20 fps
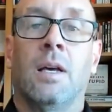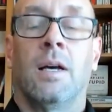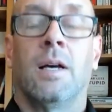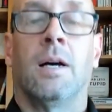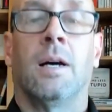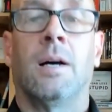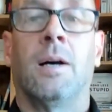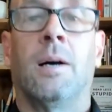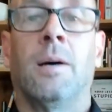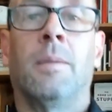
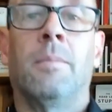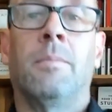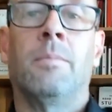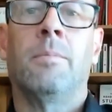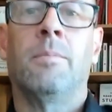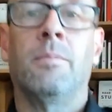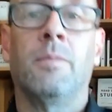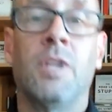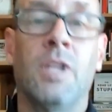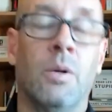
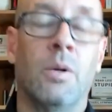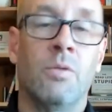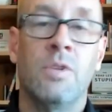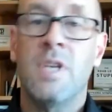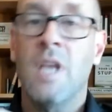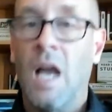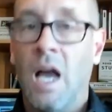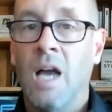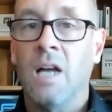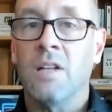
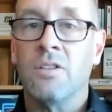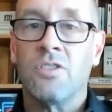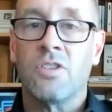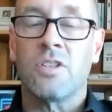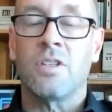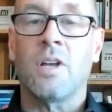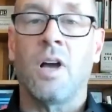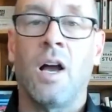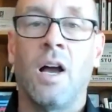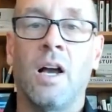
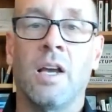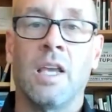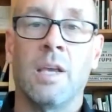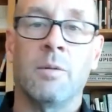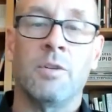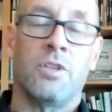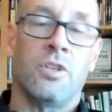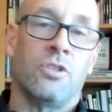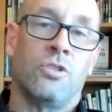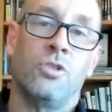non-stock
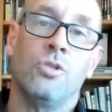images.